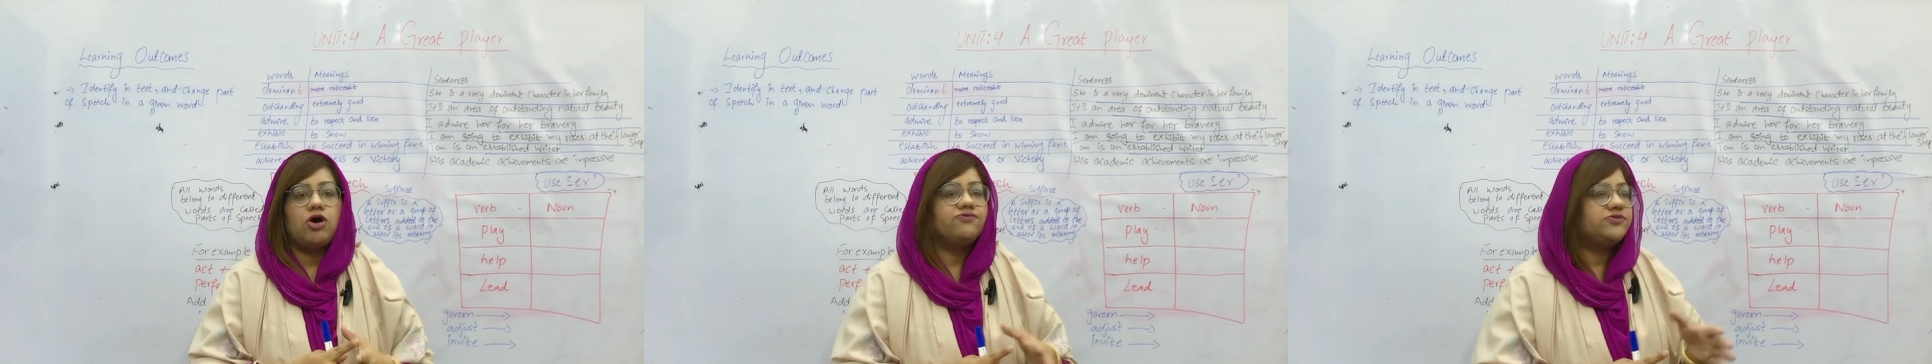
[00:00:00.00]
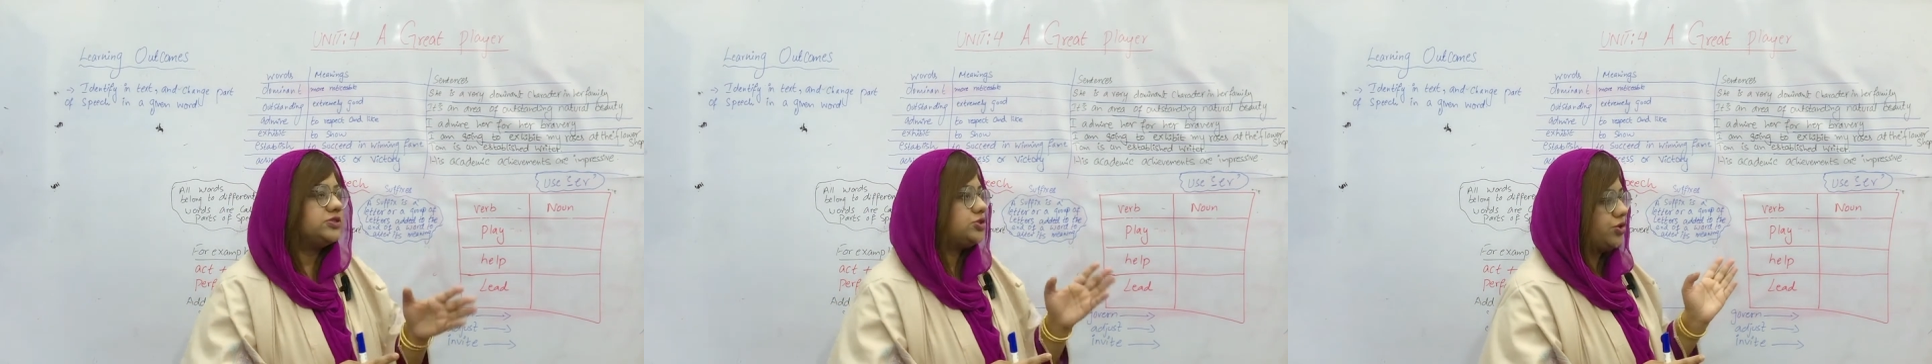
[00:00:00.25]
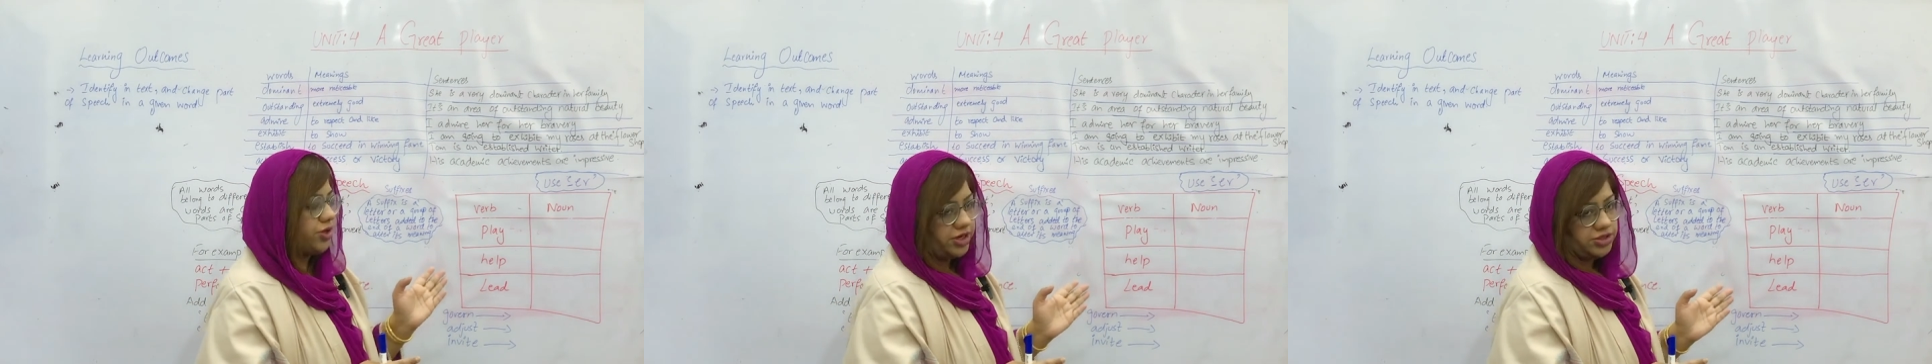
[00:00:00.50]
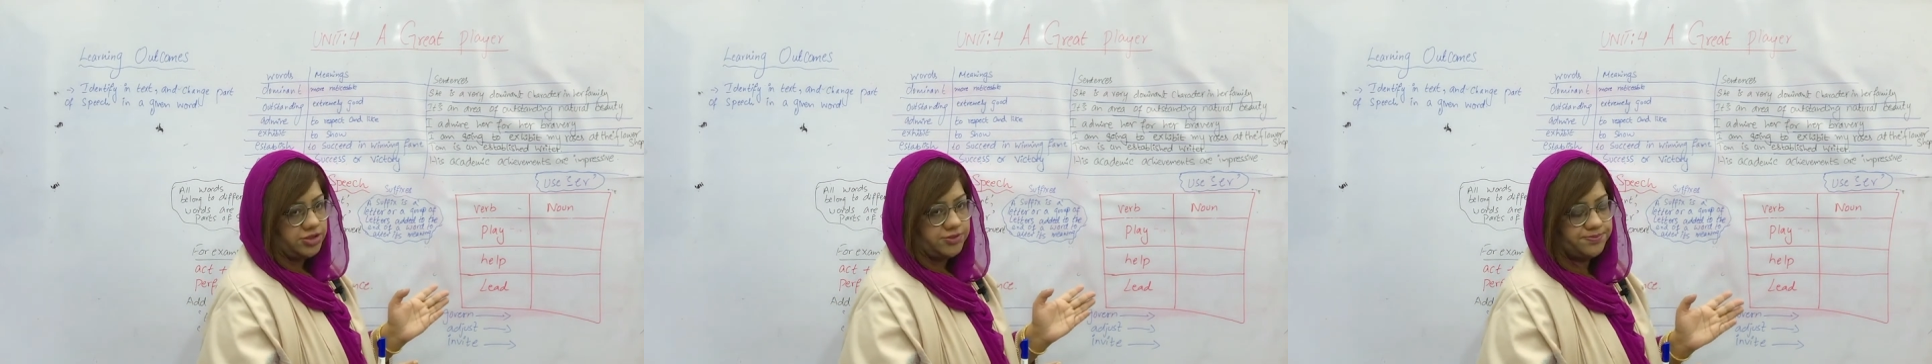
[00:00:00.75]
of this
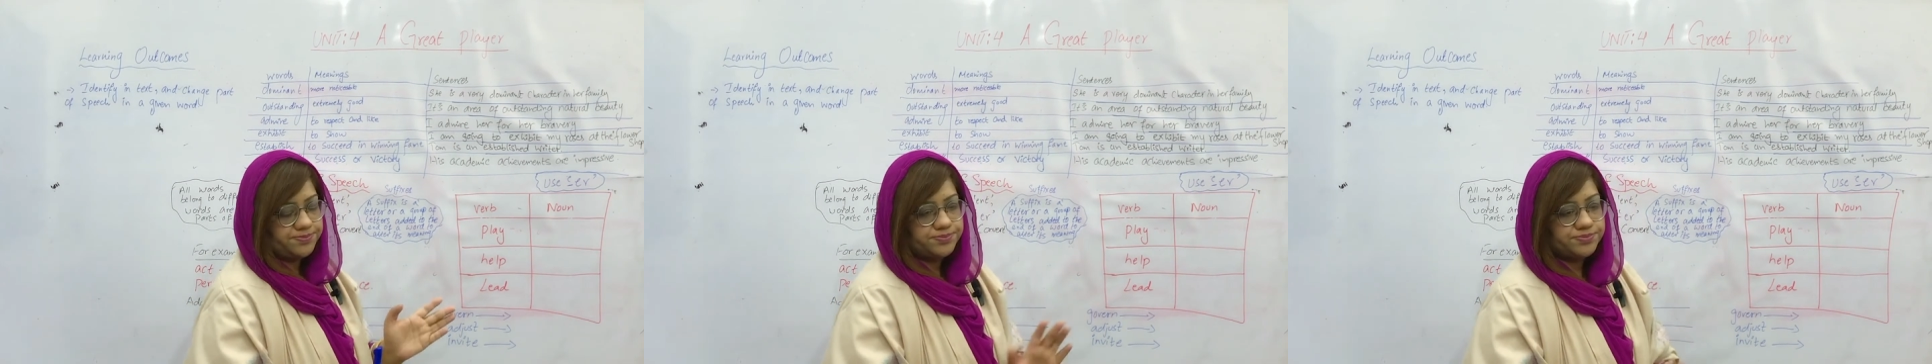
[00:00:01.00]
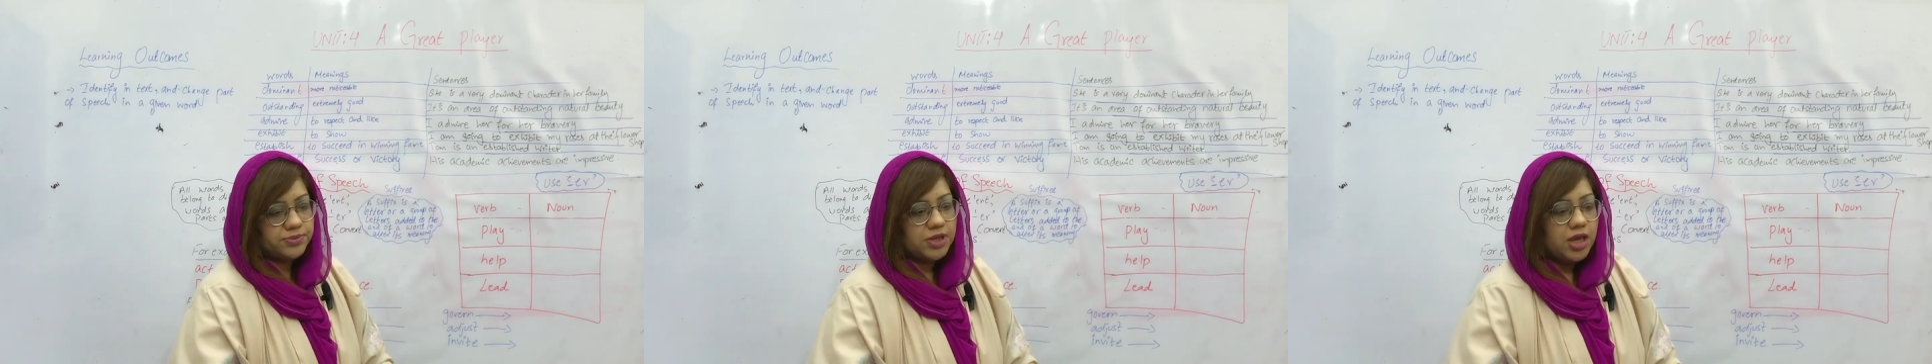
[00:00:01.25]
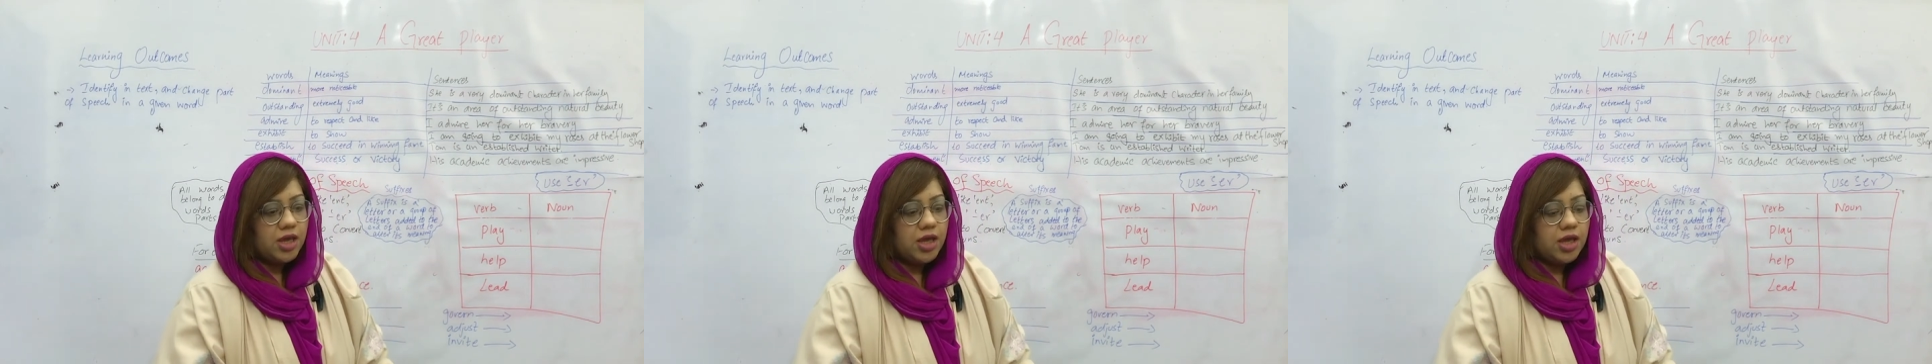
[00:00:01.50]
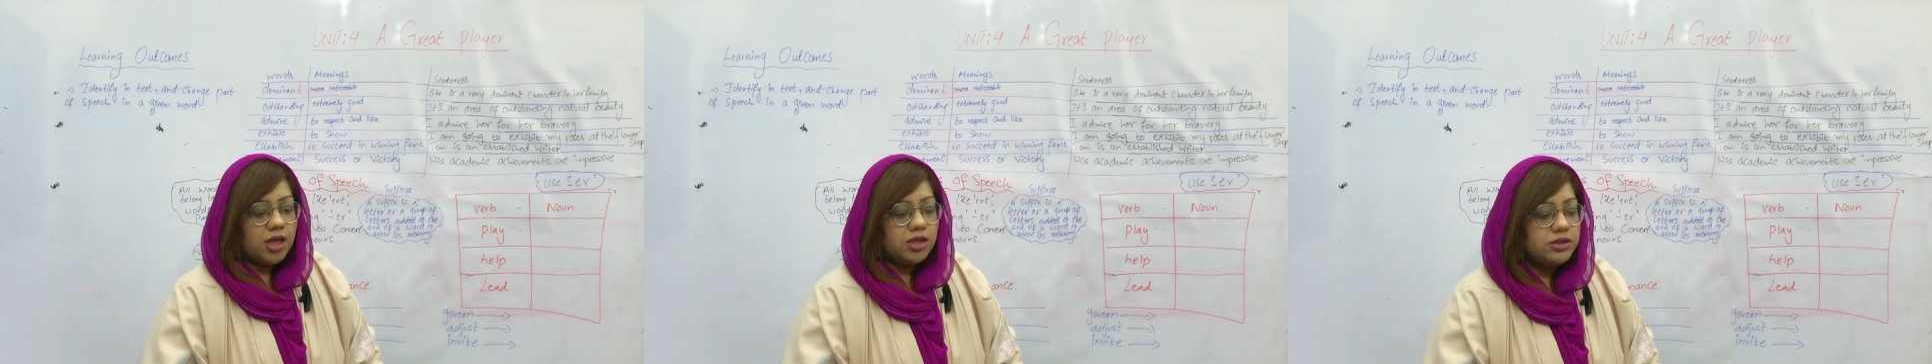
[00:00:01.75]
unit.
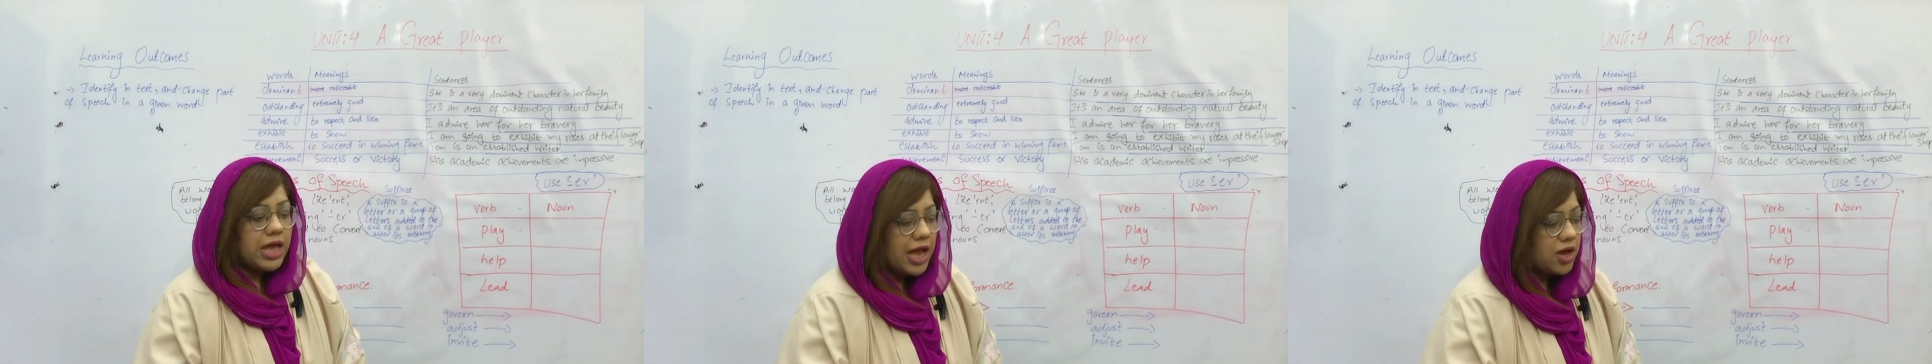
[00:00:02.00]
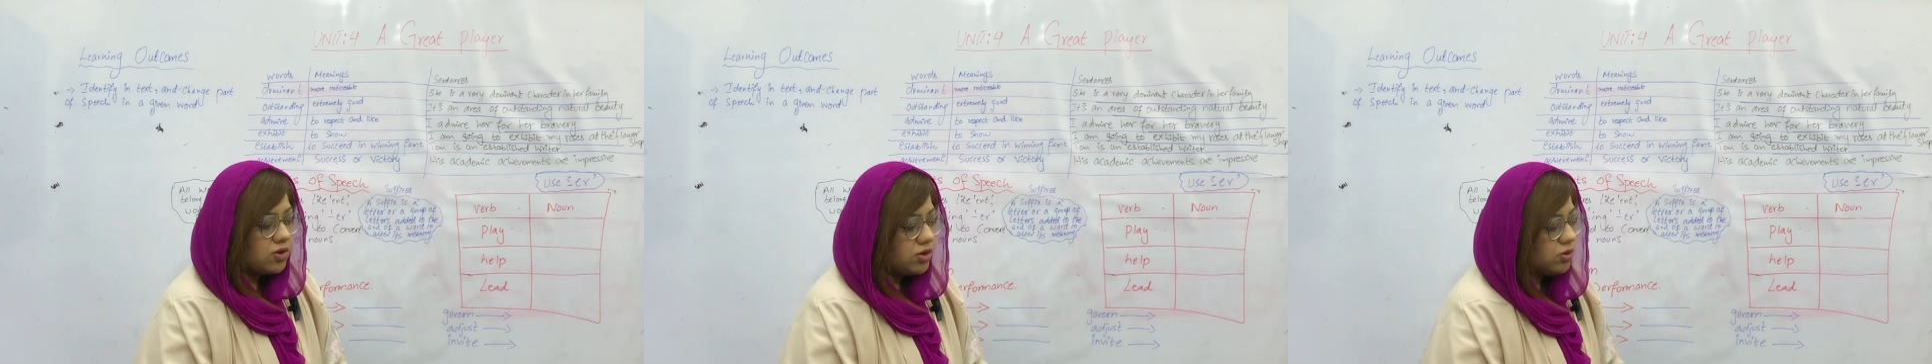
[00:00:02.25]
Now,